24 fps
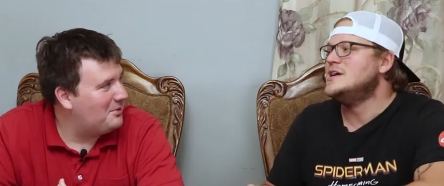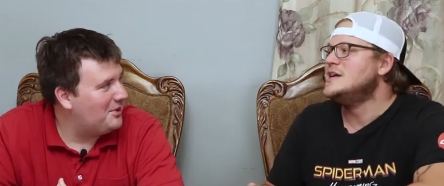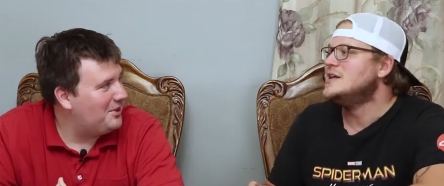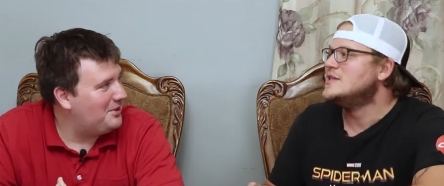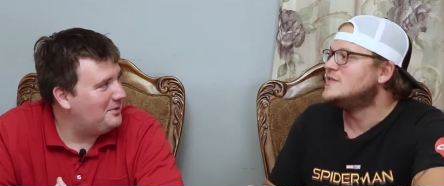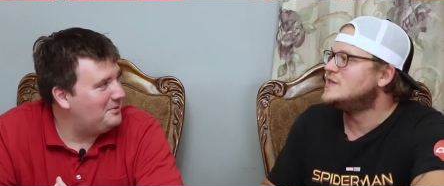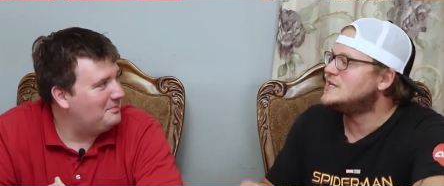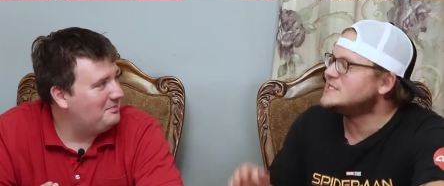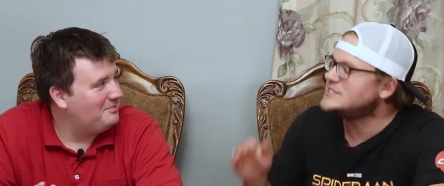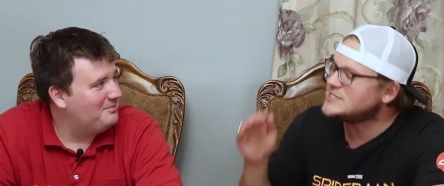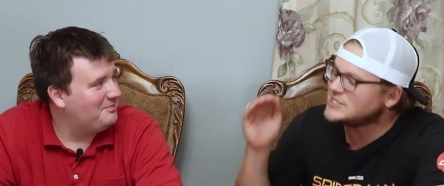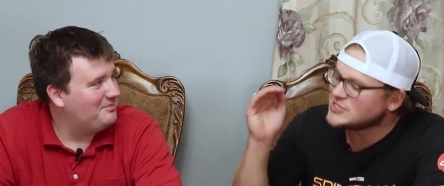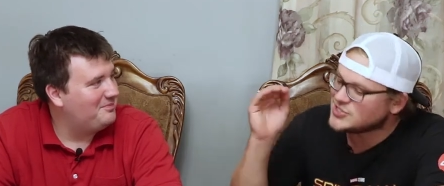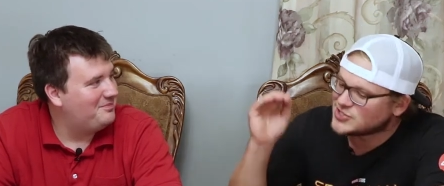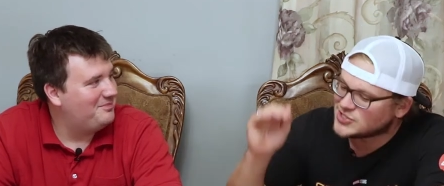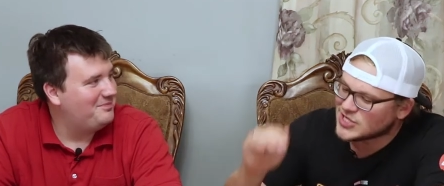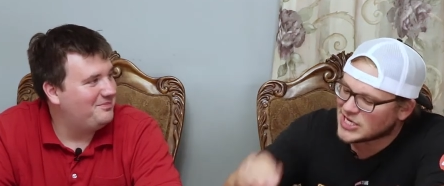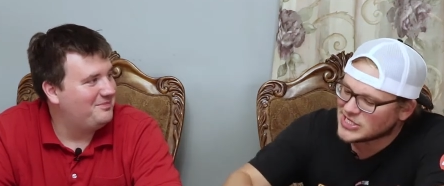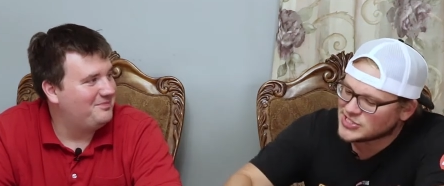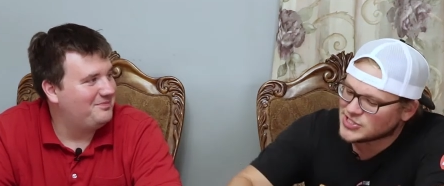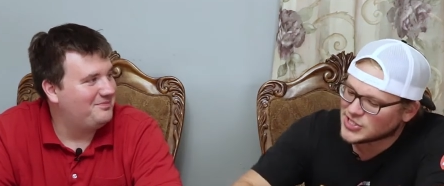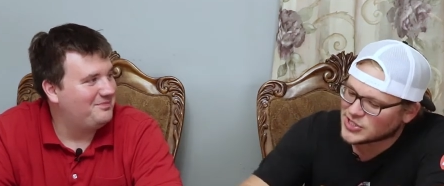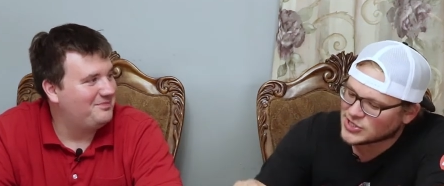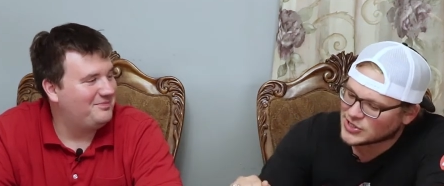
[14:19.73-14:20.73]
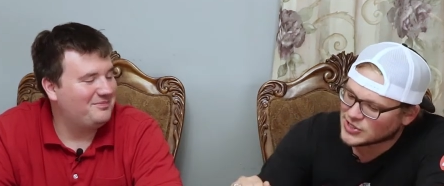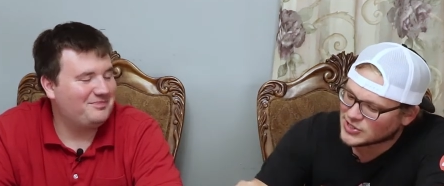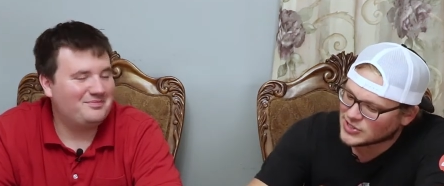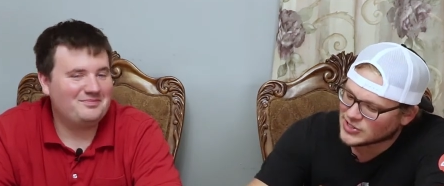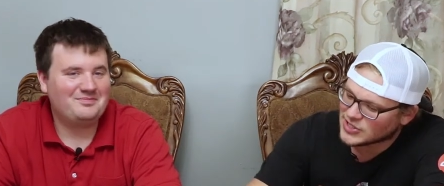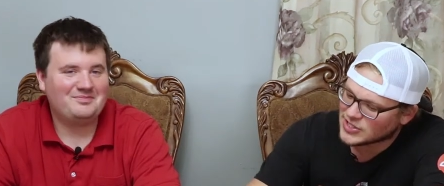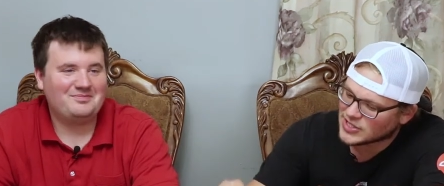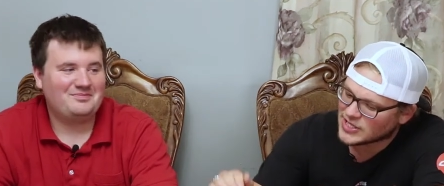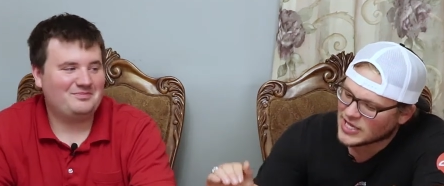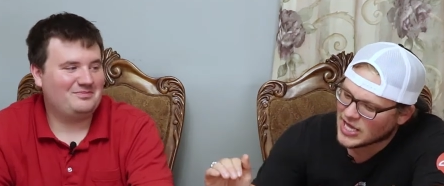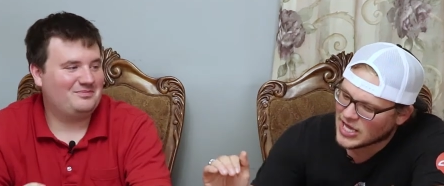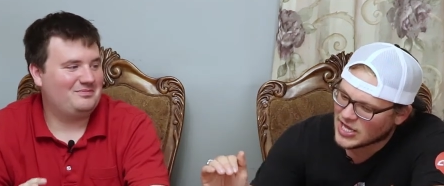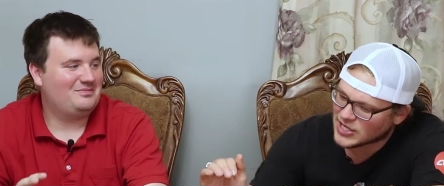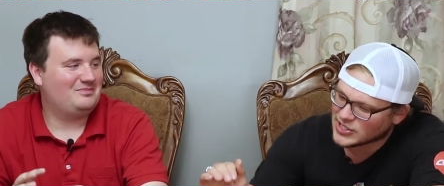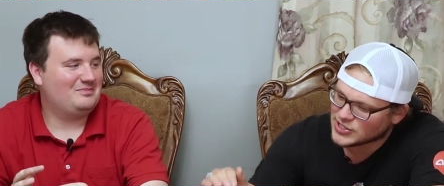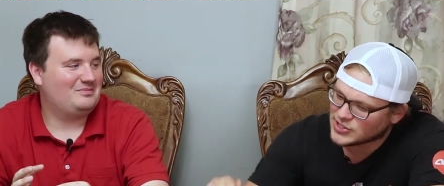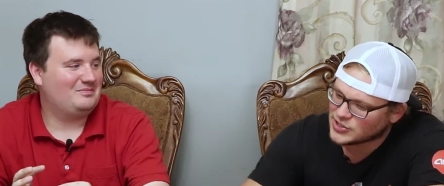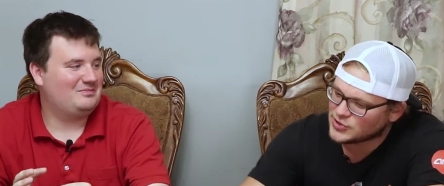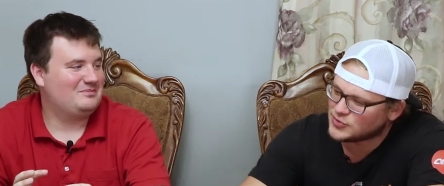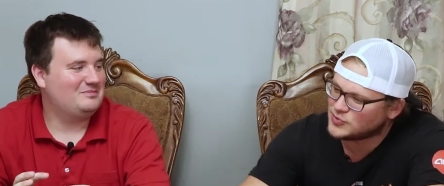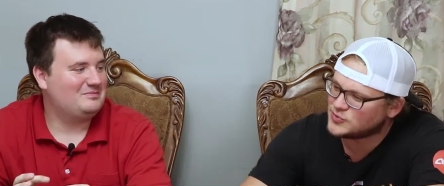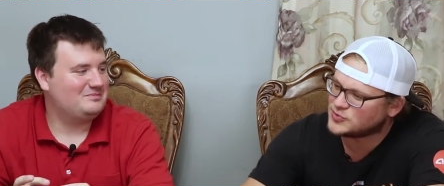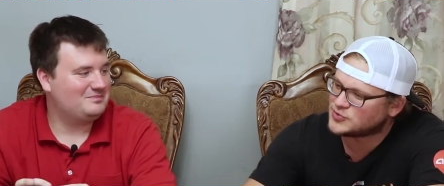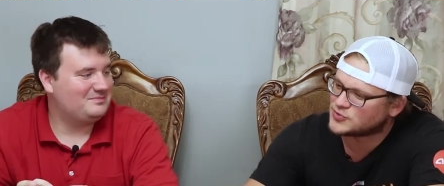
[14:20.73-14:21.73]
Speaker 1: bro. This is such a, a
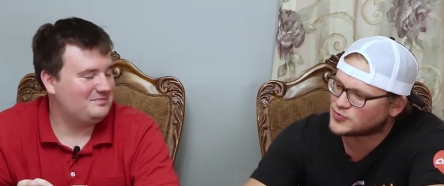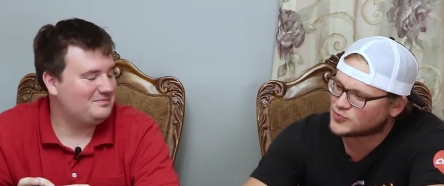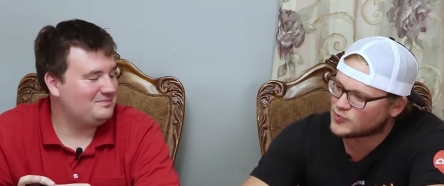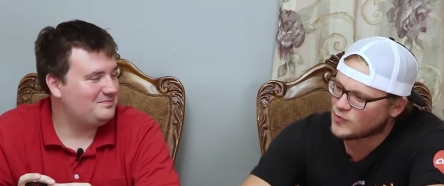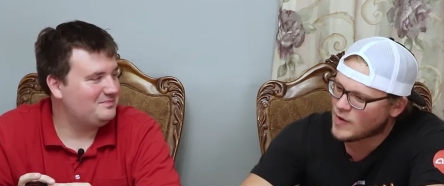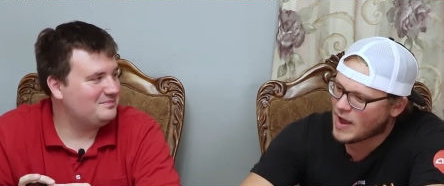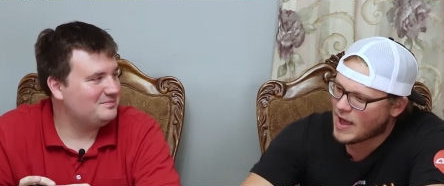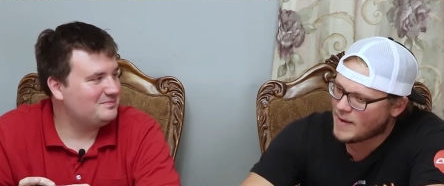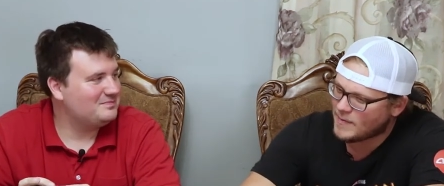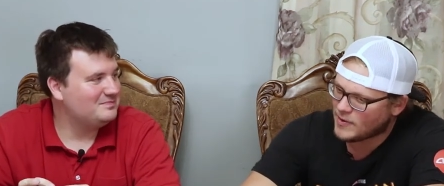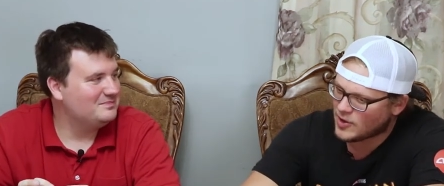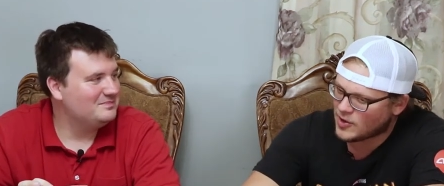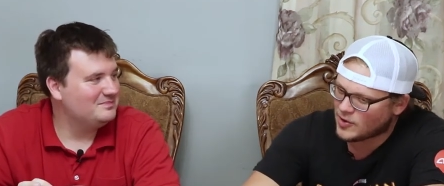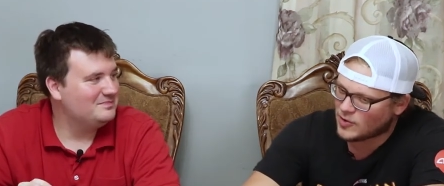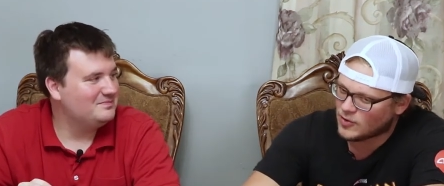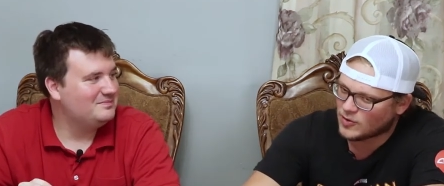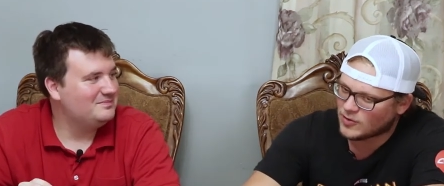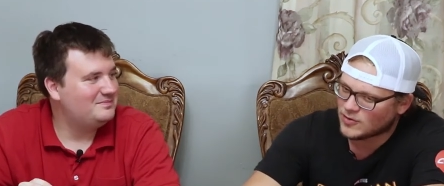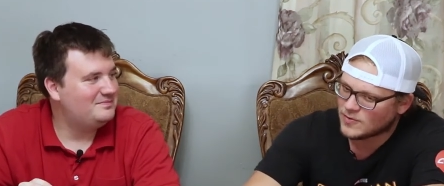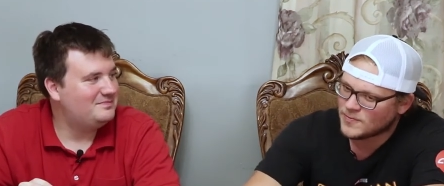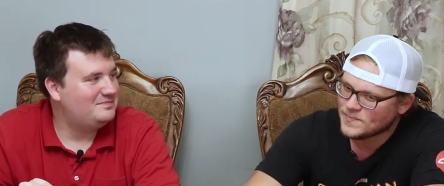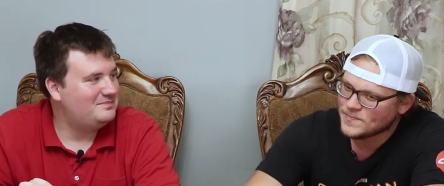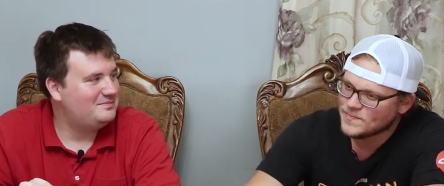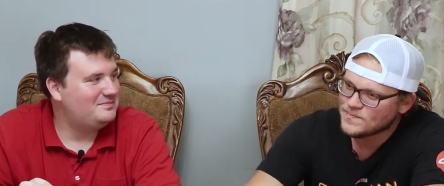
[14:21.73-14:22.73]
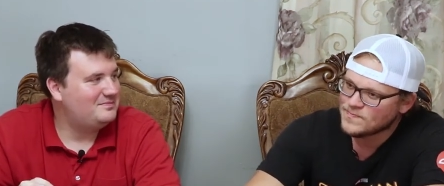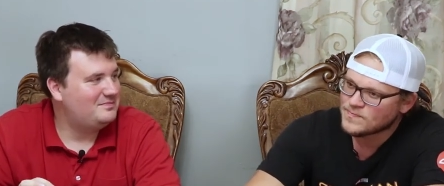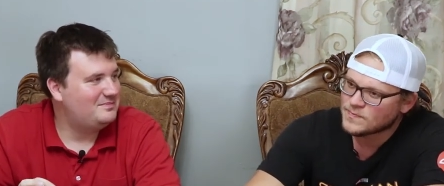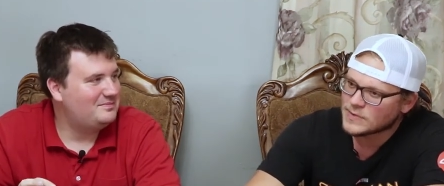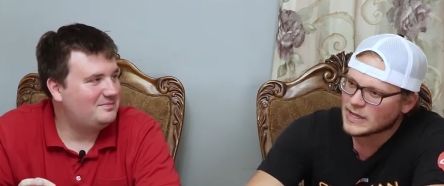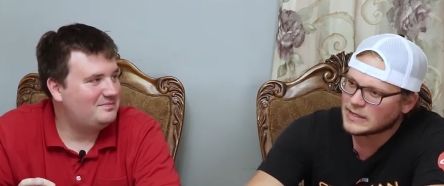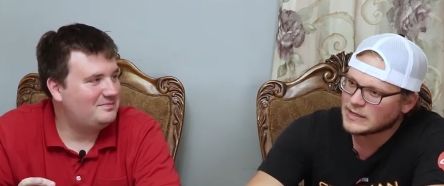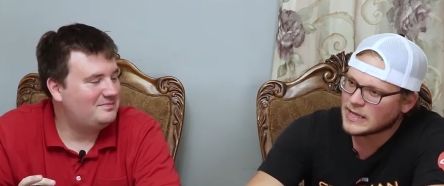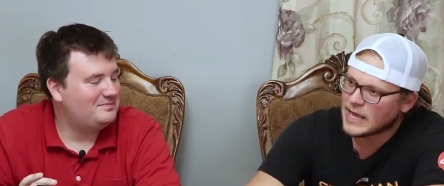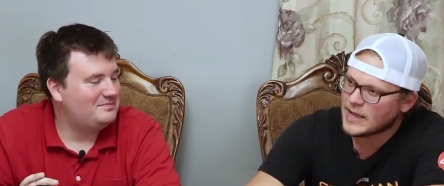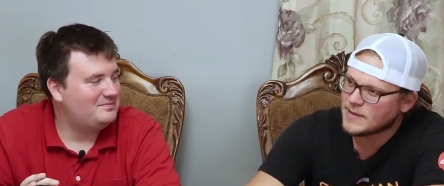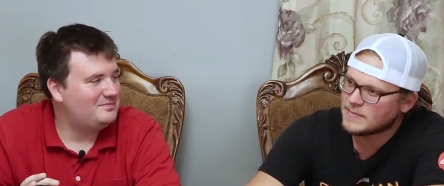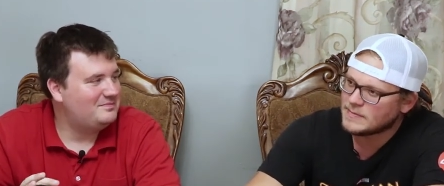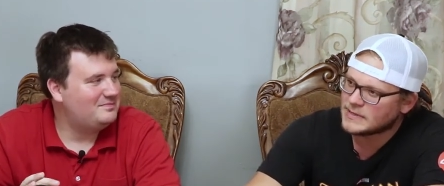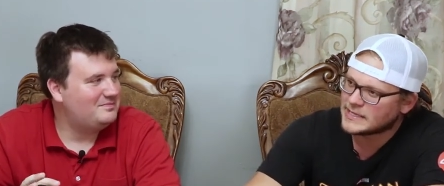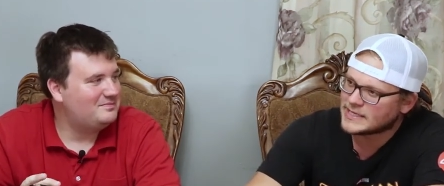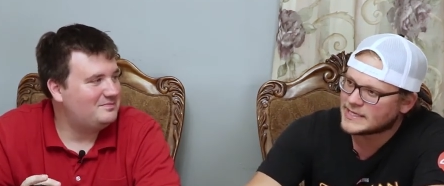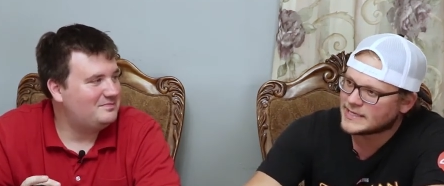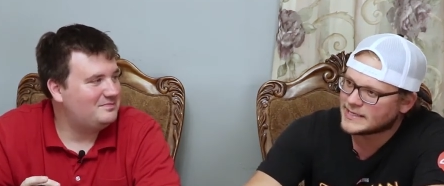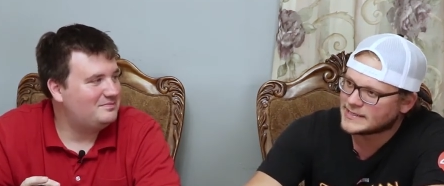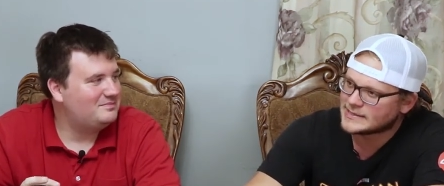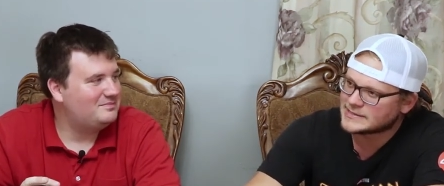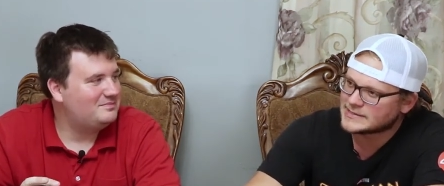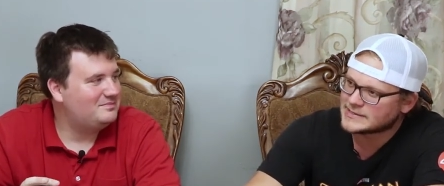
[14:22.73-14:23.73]
huge rabbit hole. Like,
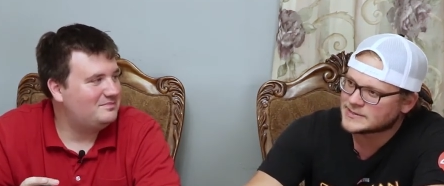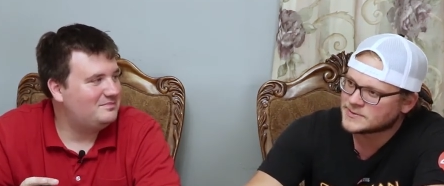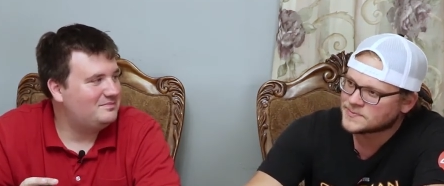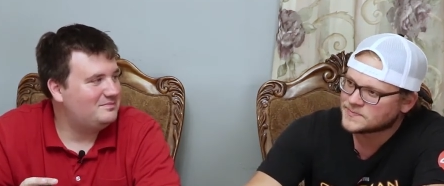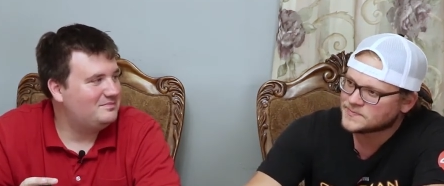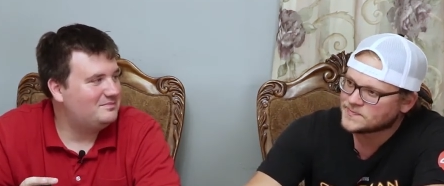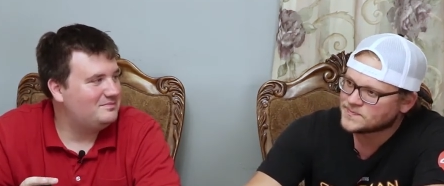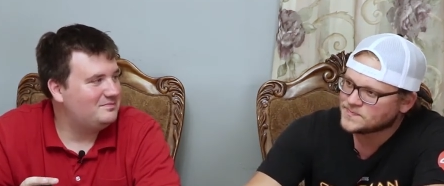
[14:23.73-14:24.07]
because